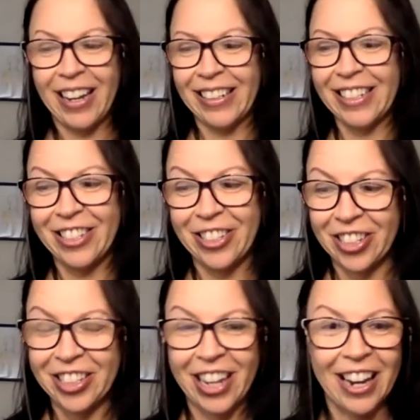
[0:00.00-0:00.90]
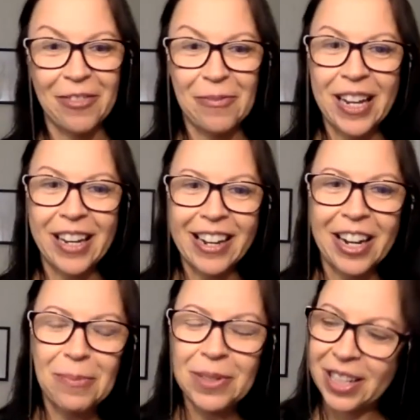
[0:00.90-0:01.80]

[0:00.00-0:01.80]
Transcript: and just kind of making it up